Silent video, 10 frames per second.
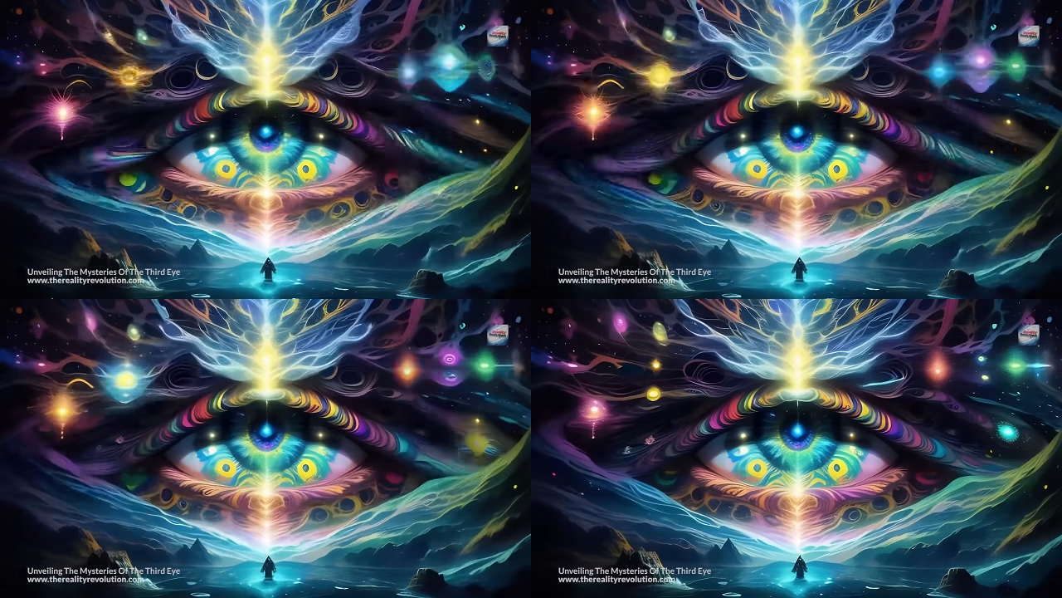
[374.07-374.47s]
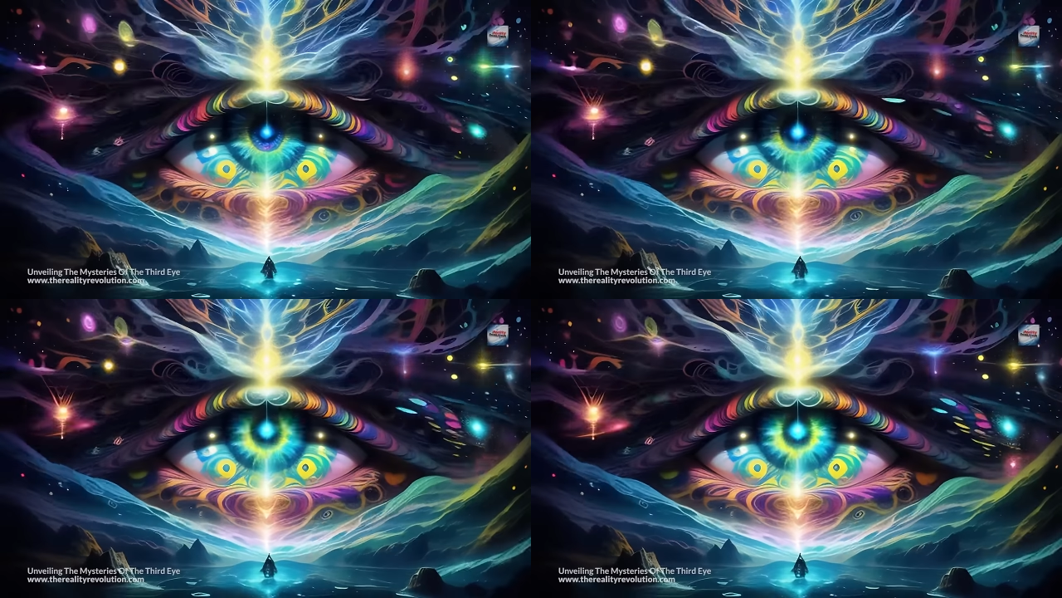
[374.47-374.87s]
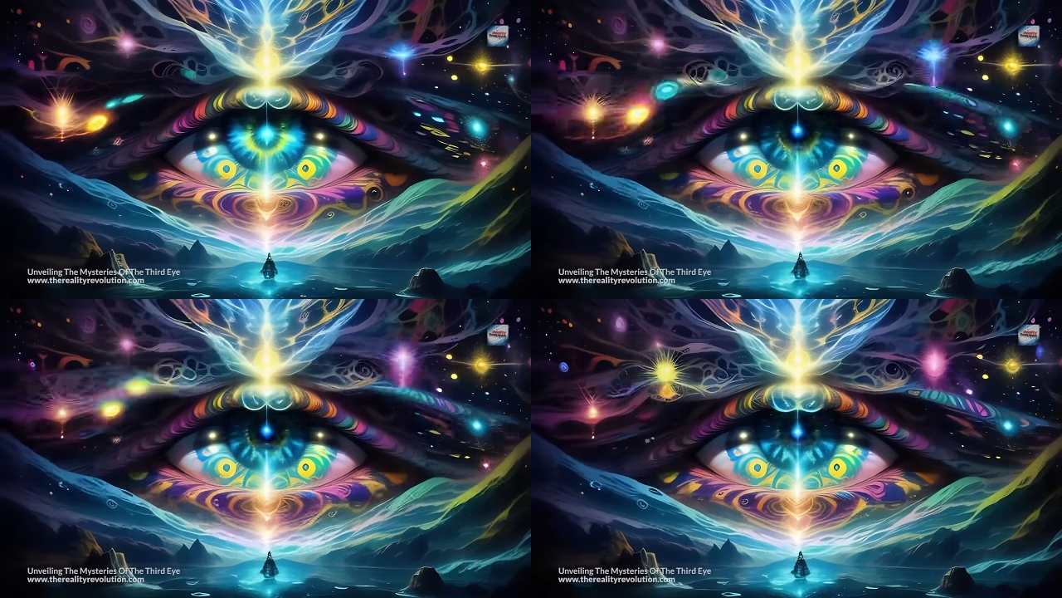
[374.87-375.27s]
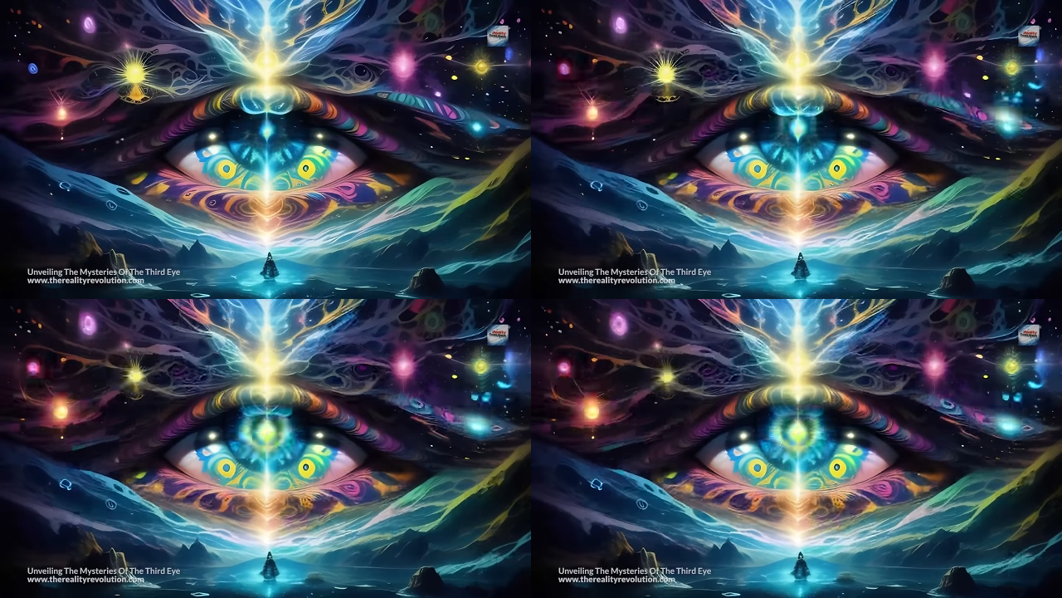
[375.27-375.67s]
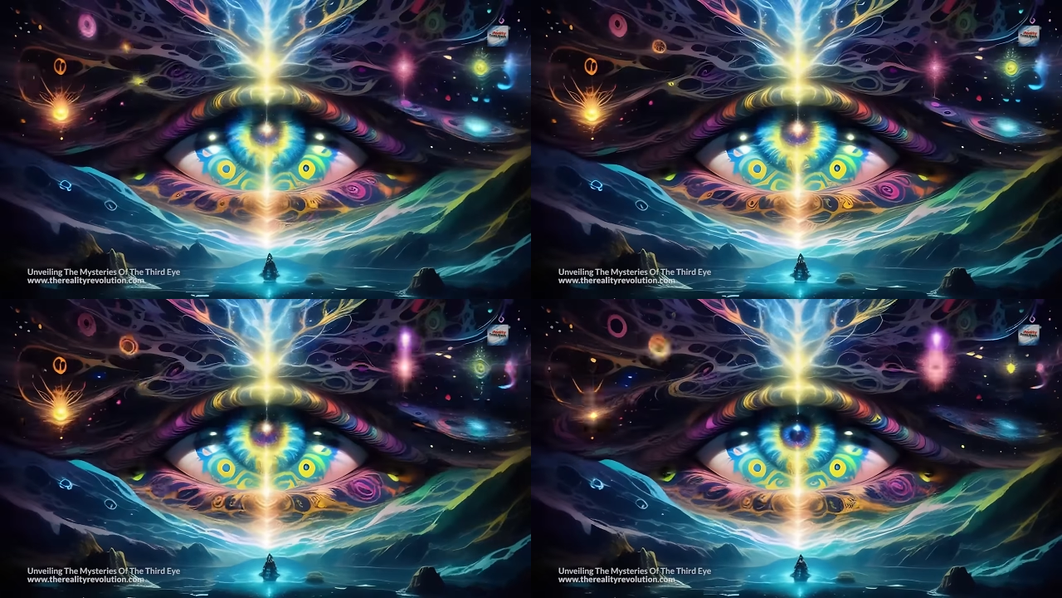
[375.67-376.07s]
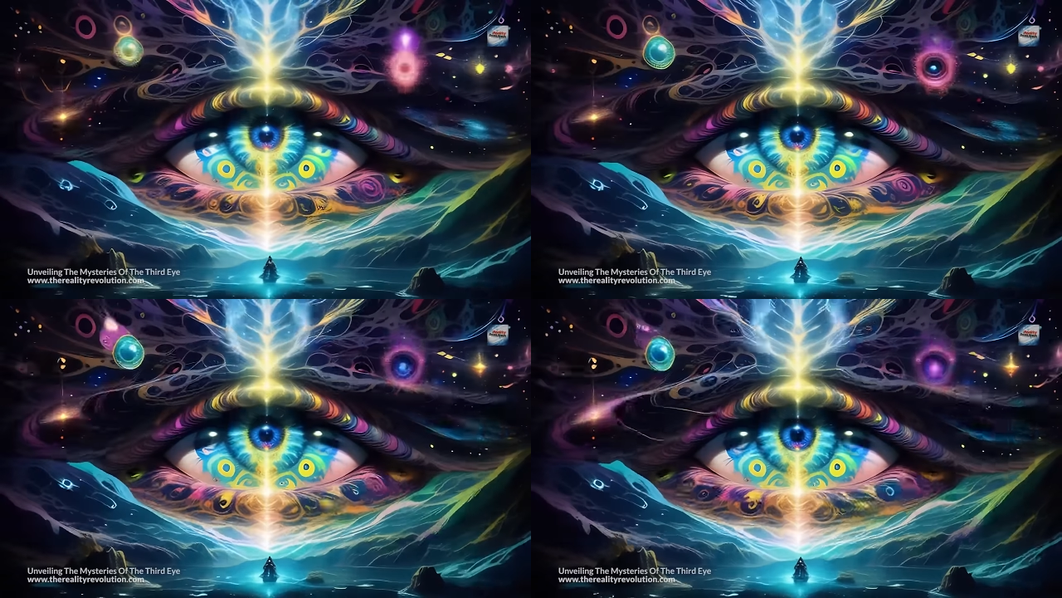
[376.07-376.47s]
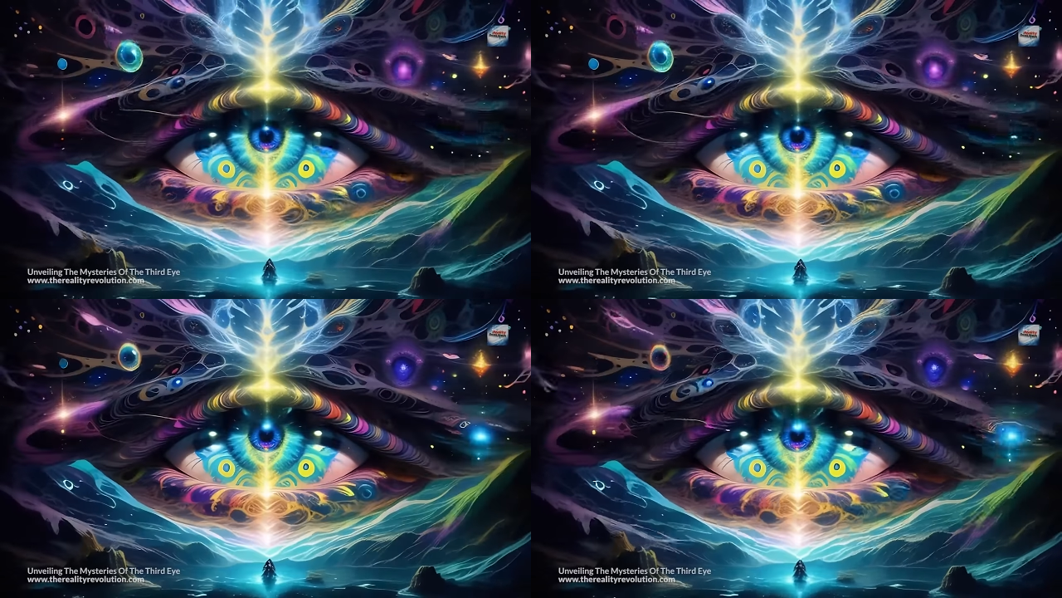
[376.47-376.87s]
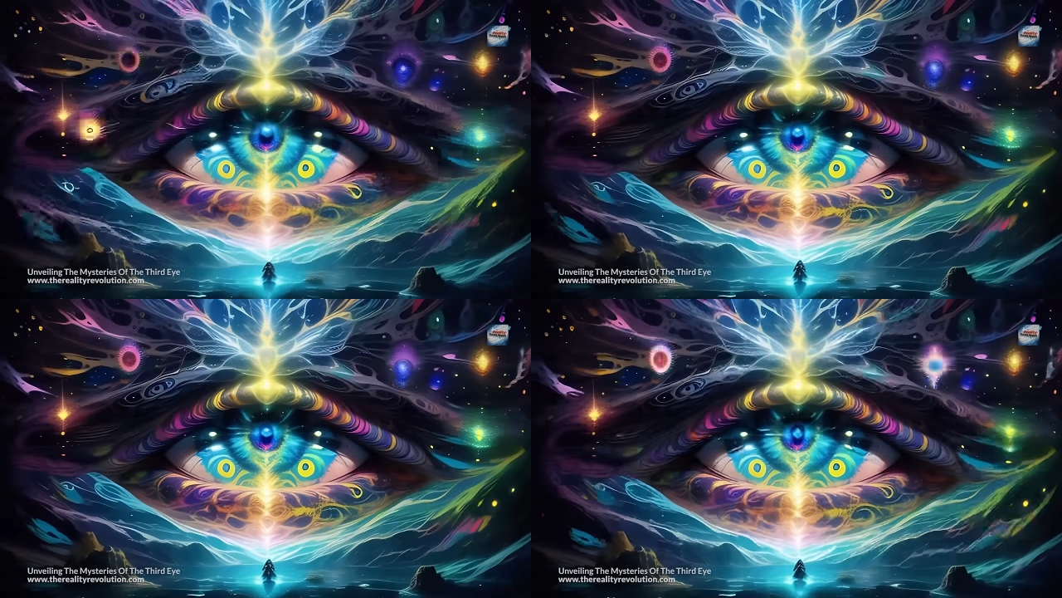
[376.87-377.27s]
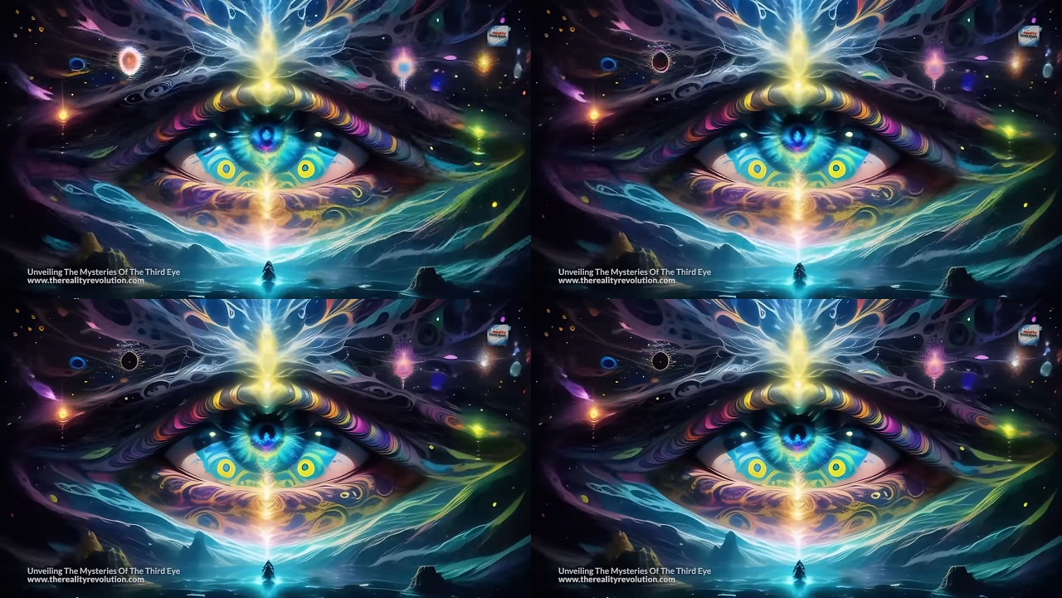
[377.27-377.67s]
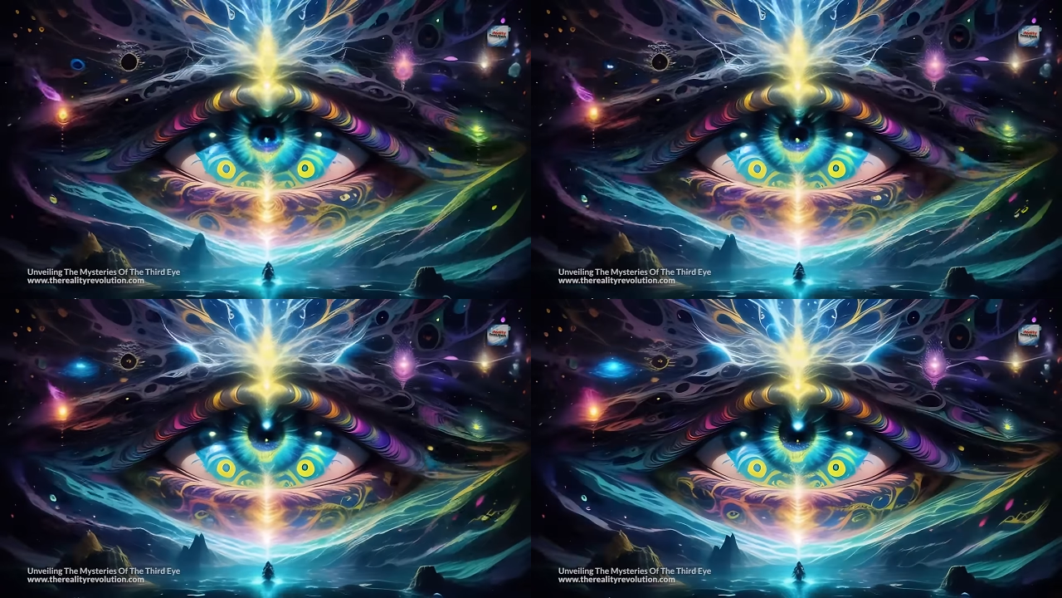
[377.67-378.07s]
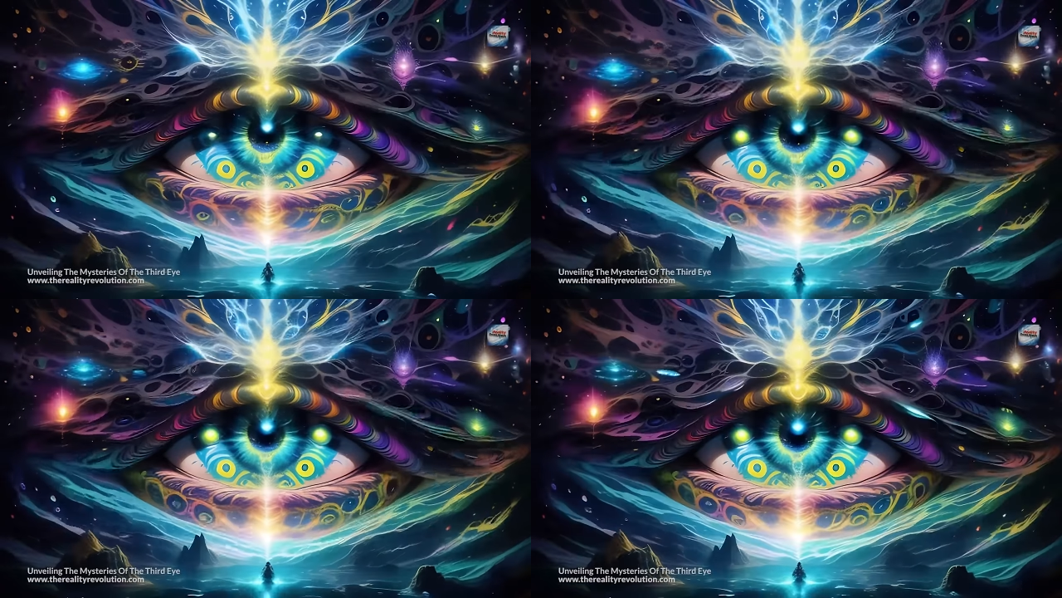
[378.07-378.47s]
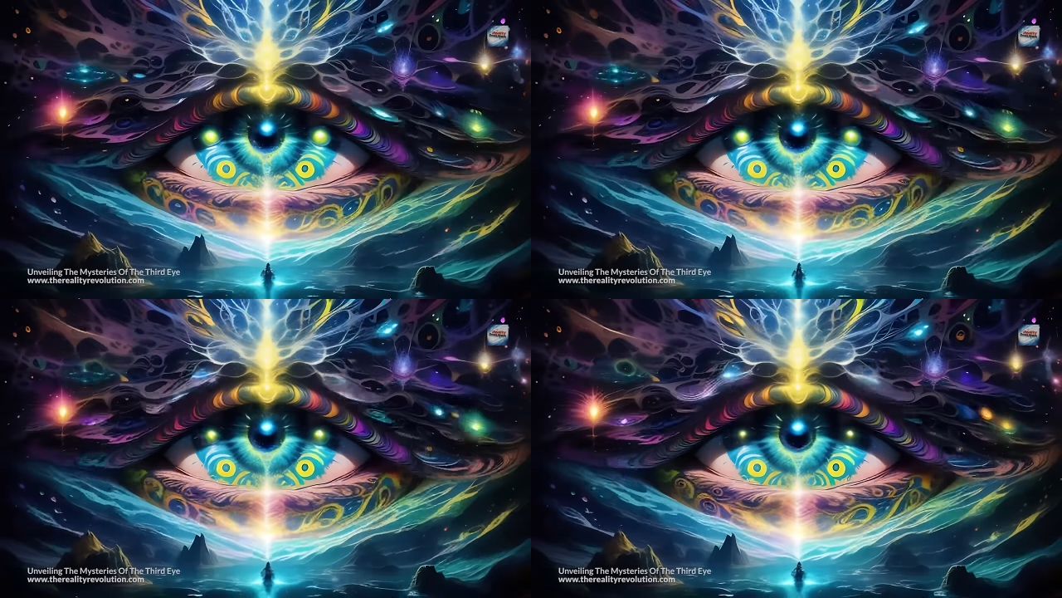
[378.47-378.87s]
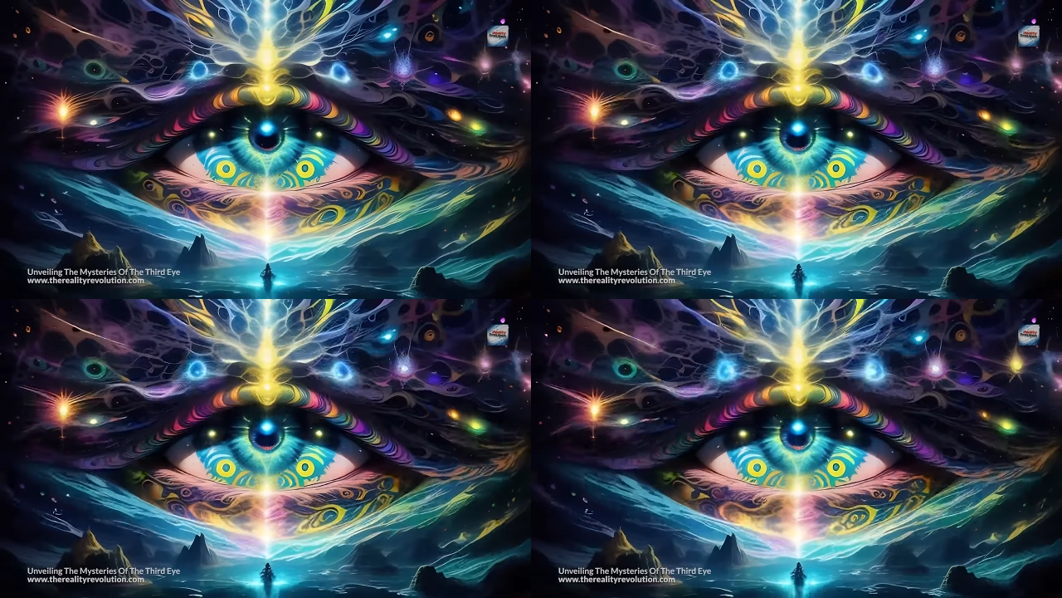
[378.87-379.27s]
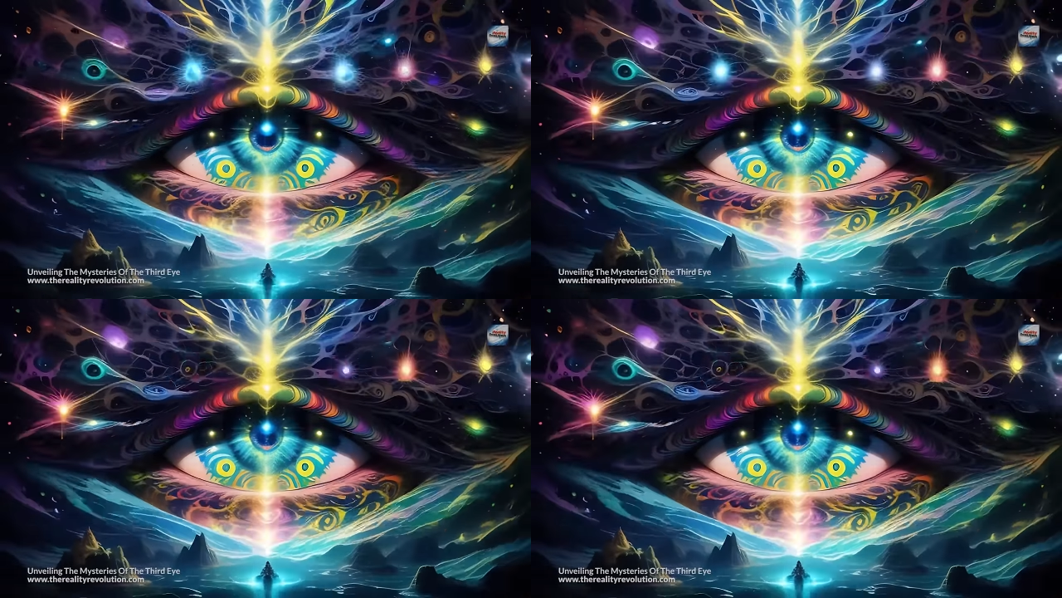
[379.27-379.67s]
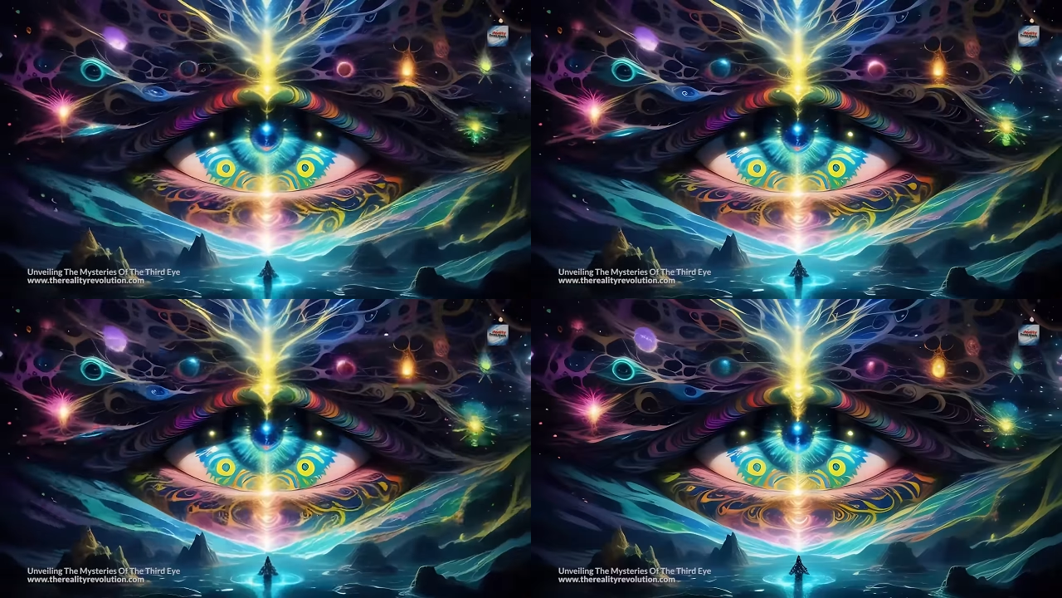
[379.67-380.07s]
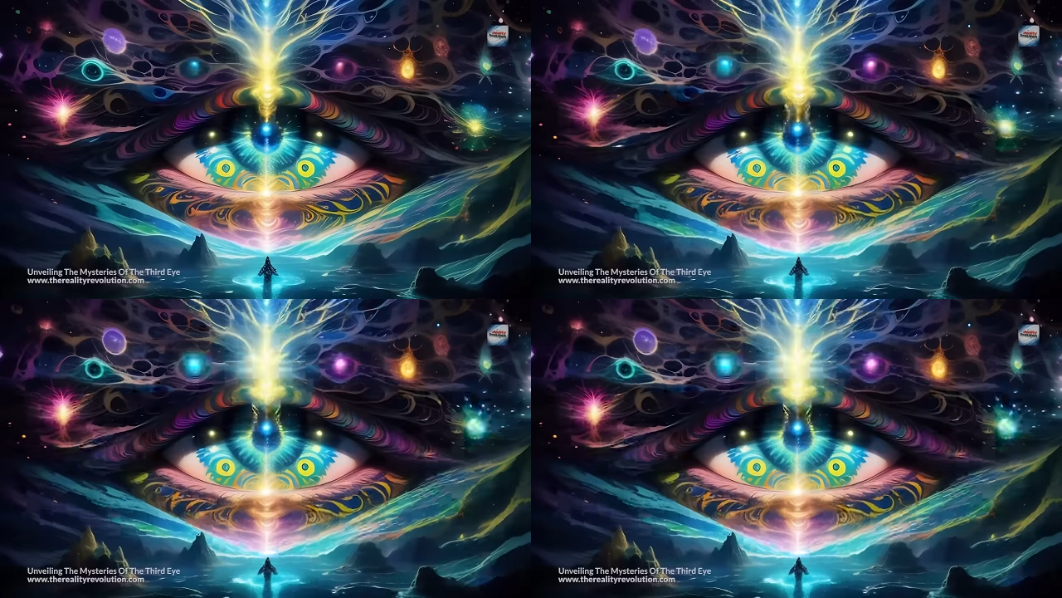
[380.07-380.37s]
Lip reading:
[unreadable: no face in view]